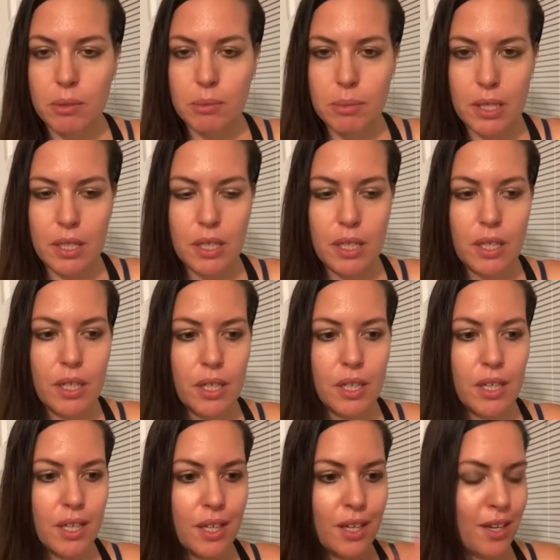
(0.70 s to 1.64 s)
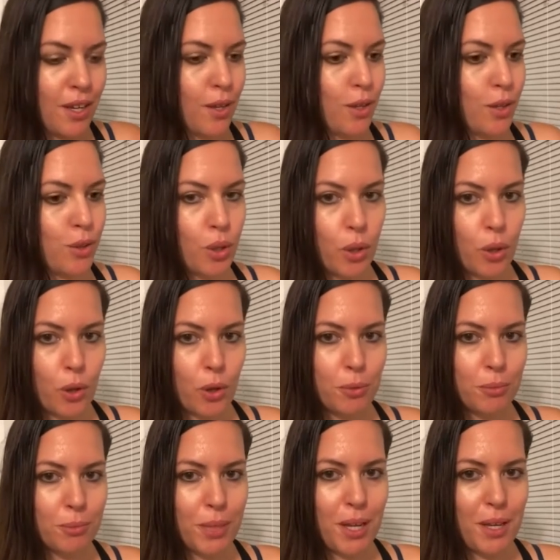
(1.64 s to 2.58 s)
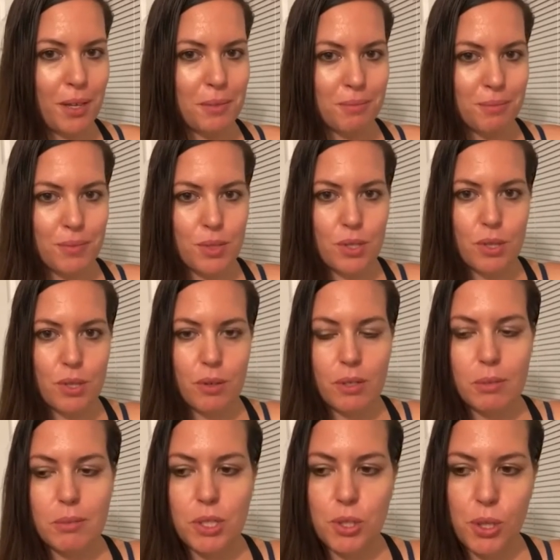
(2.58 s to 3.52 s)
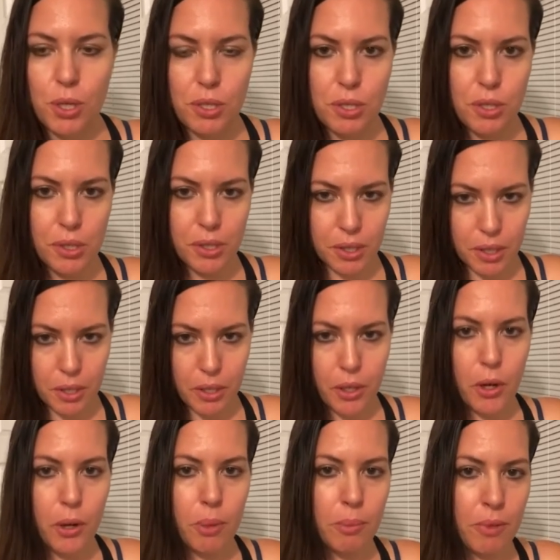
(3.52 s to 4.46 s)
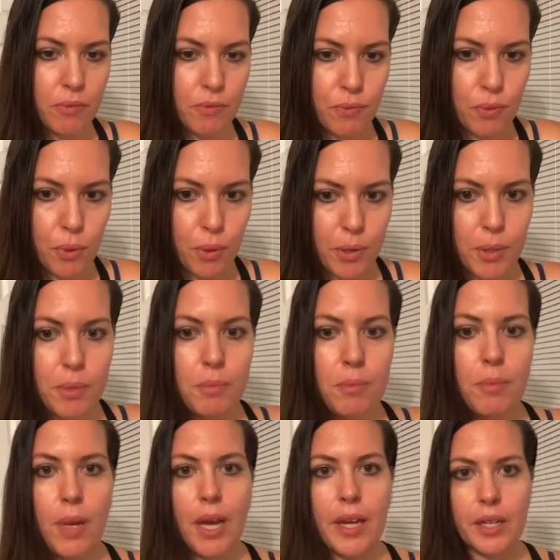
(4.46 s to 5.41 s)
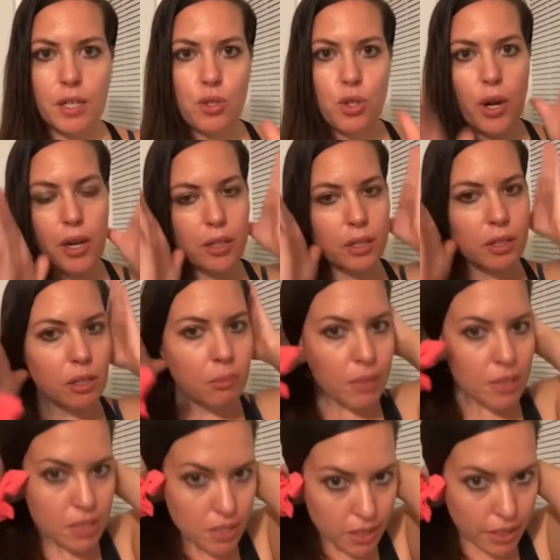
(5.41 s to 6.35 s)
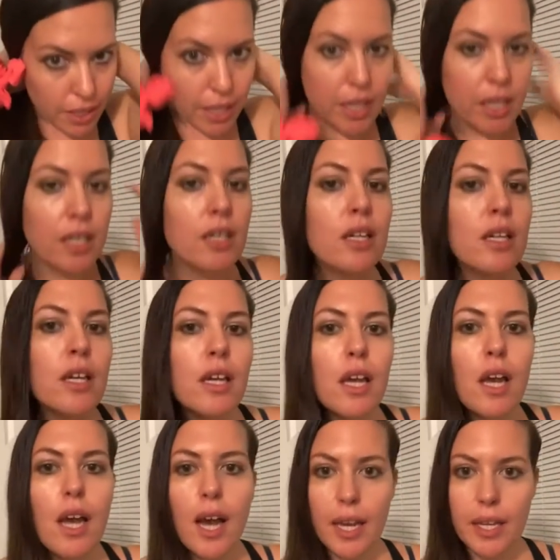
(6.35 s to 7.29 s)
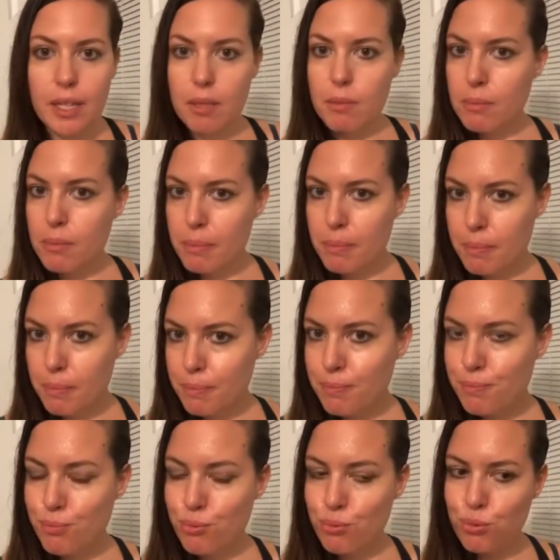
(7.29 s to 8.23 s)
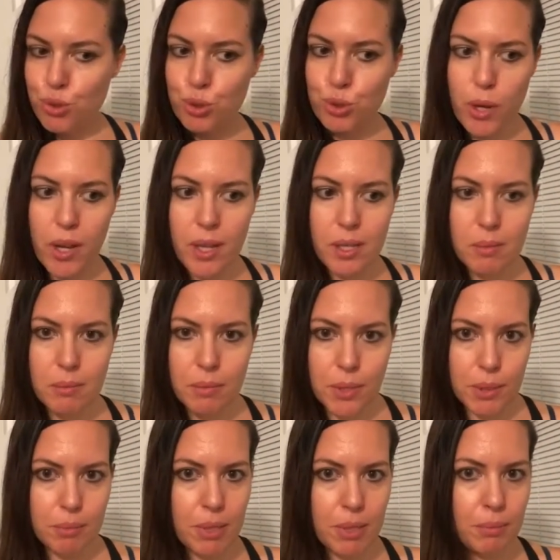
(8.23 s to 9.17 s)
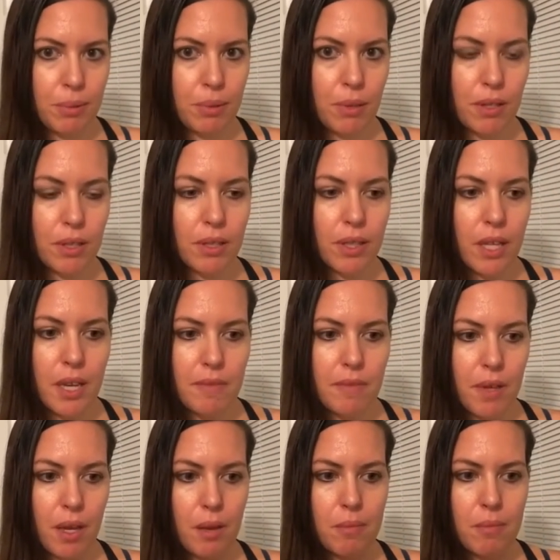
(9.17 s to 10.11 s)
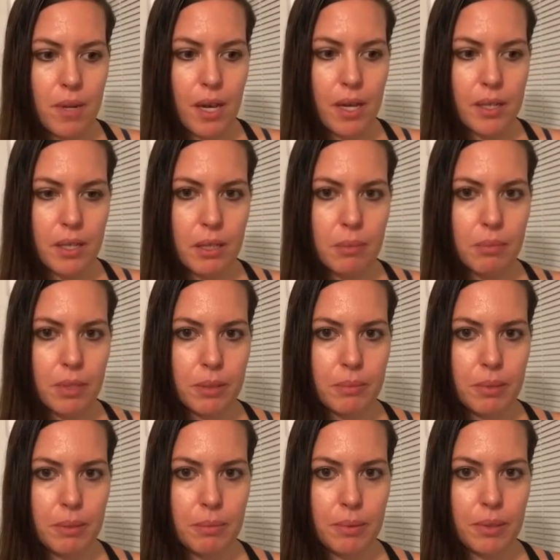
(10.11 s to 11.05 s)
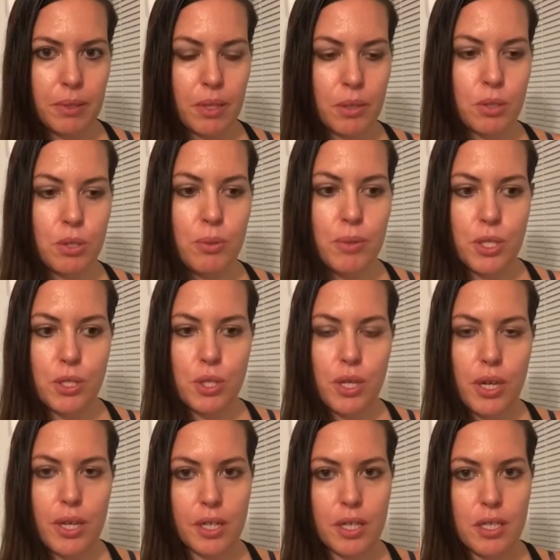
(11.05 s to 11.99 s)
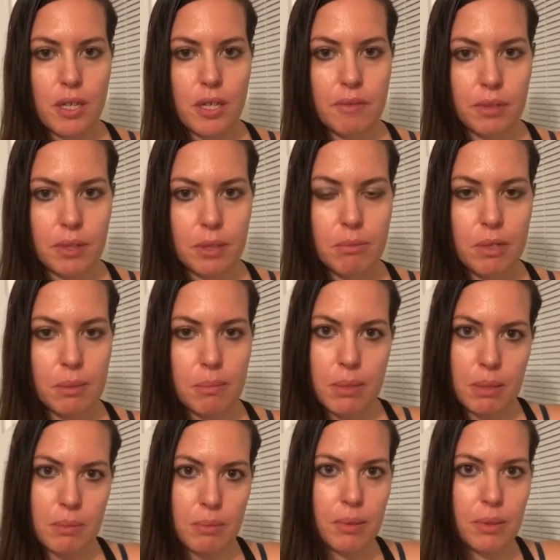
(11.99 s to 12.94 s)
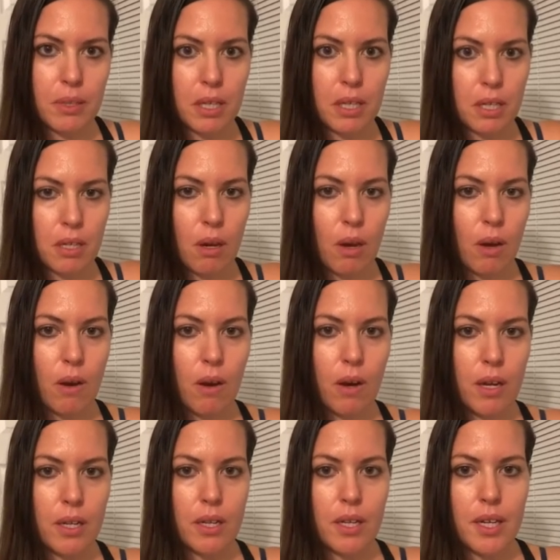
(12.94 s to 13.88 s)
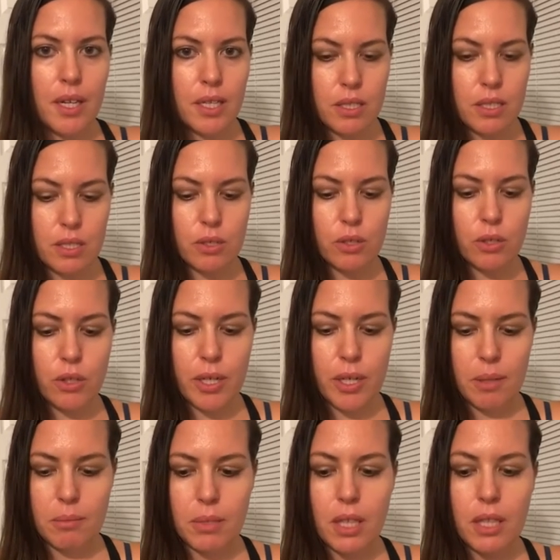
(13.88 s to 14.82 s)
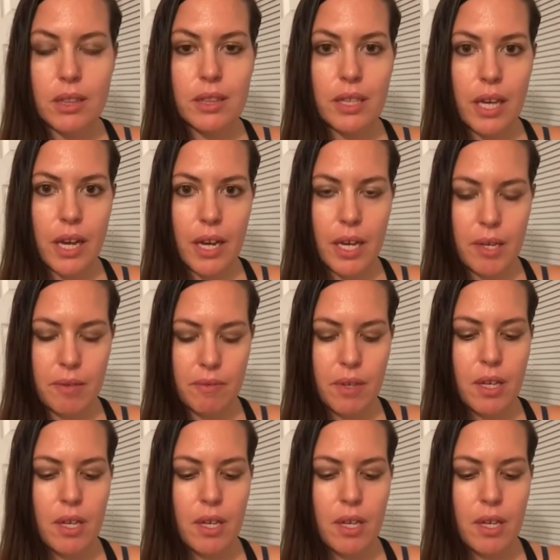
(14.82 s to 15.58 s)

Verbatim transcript: be the home name. So it'll be Trust Your Glitter Open Forum. I can try a little bit tonight. I can try and bring people on the live. I'm not going to bring people in on Twitch. I can definitely bring people in on Instagram Live.